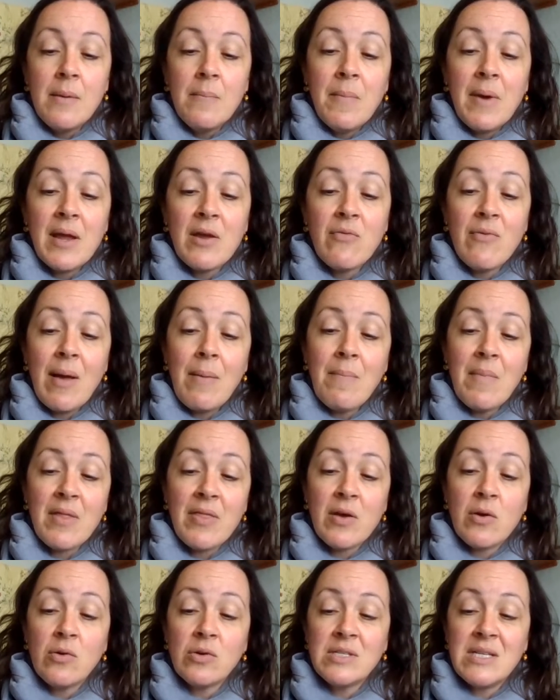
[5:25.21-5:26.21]
My
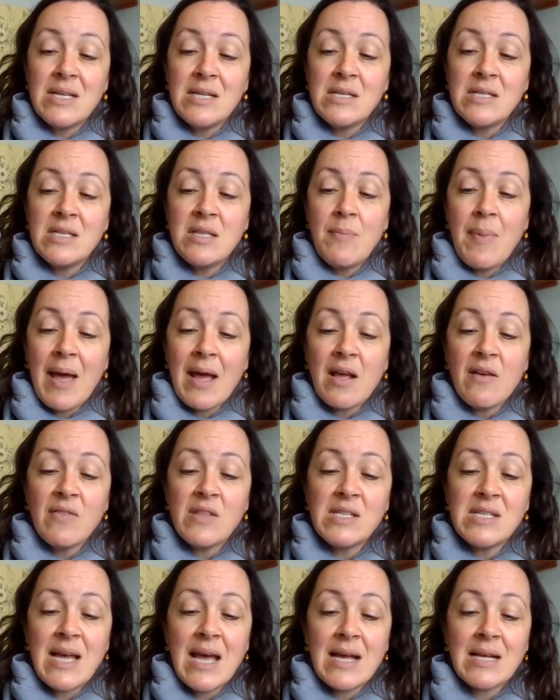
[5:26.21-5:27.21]
grandmother got into the back of the
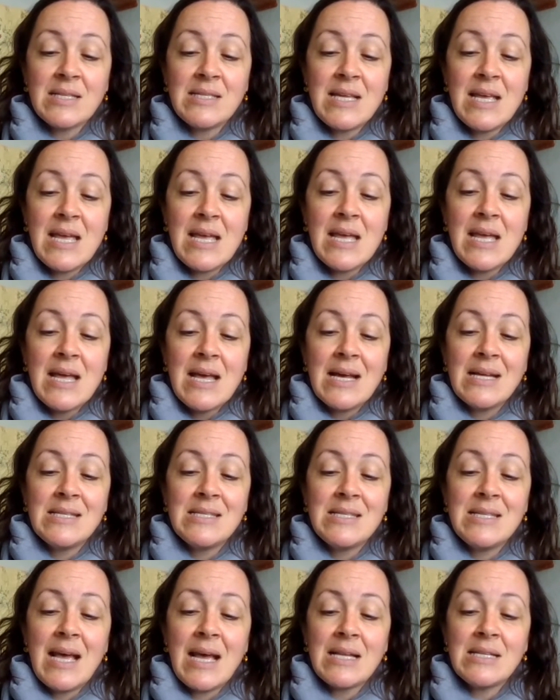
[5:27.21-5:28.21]
taxi and
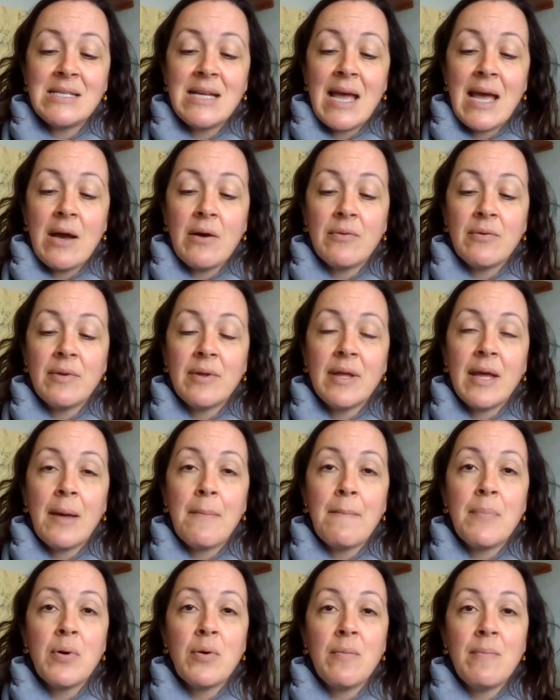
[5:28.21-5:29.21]
sat down
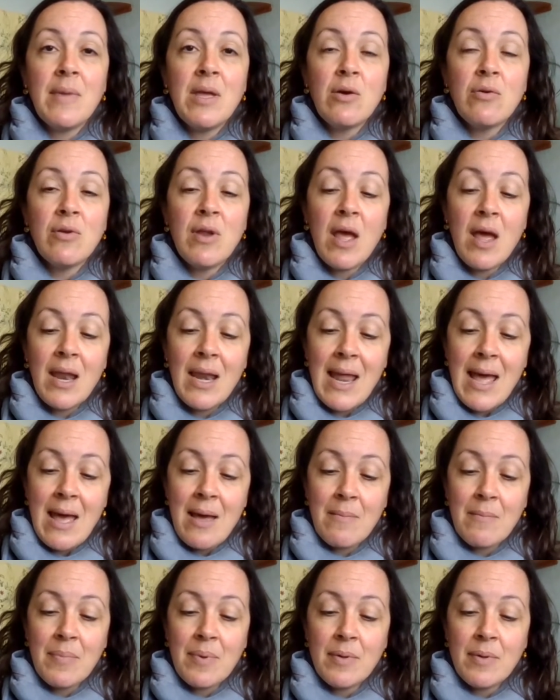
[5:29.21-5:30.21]
and put me on her lap.